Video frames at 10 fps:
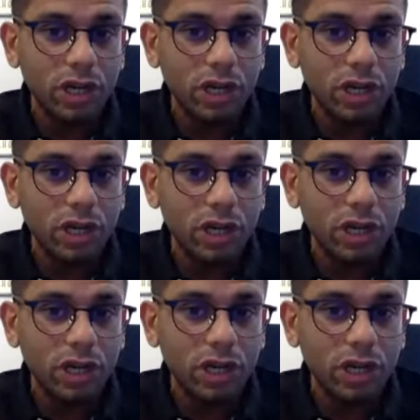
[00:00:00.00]
And the third
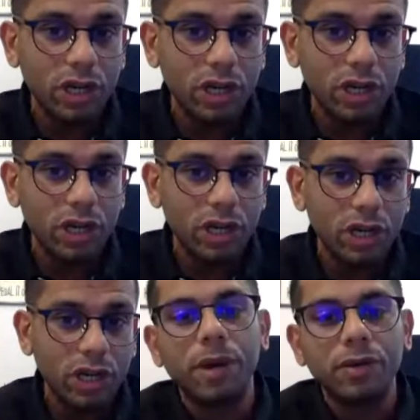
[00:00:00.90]
element, which I'm going to
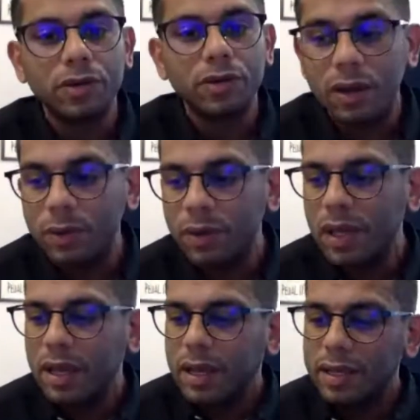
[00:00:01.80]
talk about now,
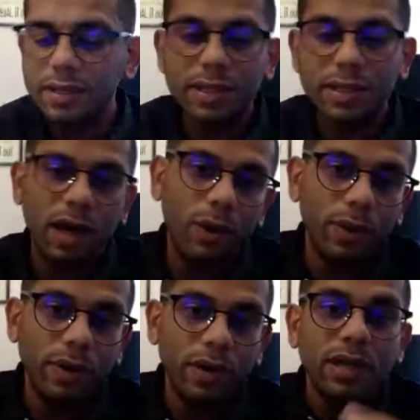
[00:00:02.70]
is
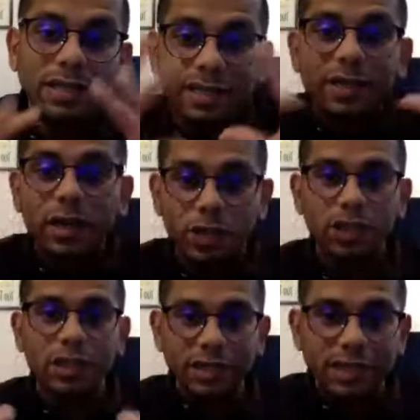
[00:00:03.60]
our
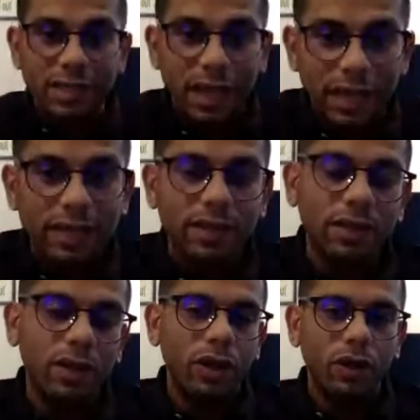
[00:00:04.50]
structure and design
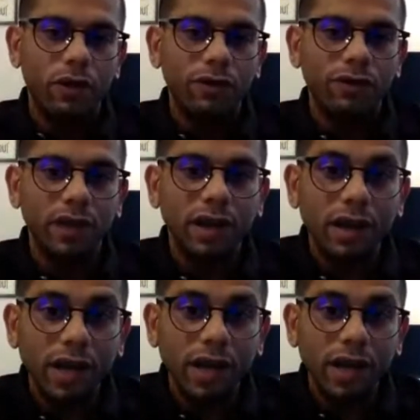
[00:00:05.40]
of the
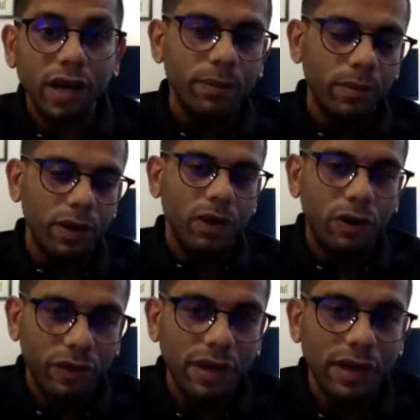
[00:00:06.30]
curriculum
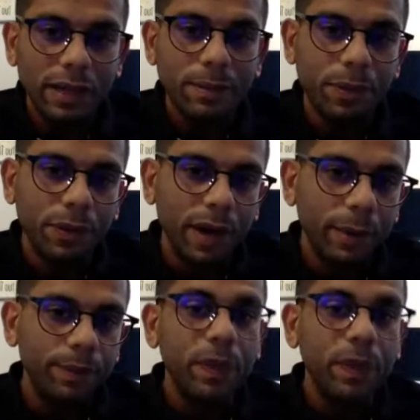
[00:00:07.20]
of our LLM program.